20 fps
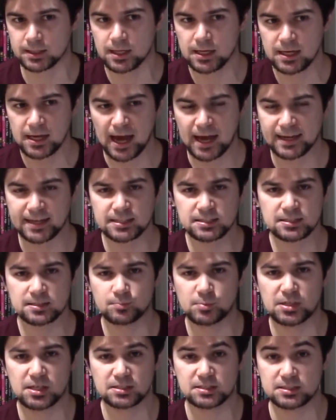I guess
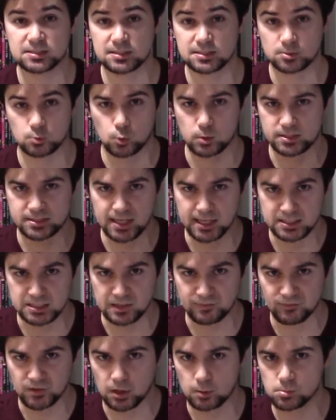because it's a Scorsese
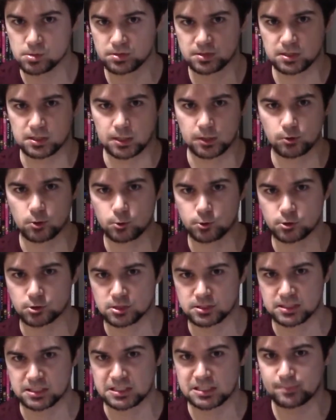film with De Niro, you're just
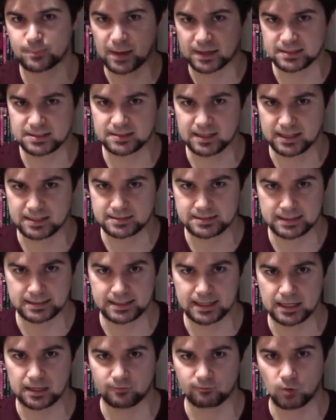expected that he's going to
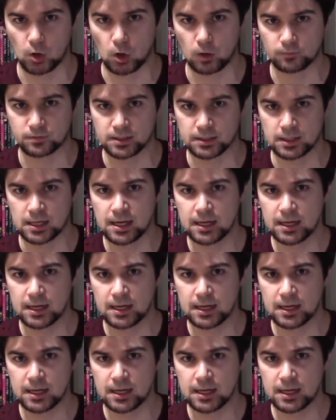get involved in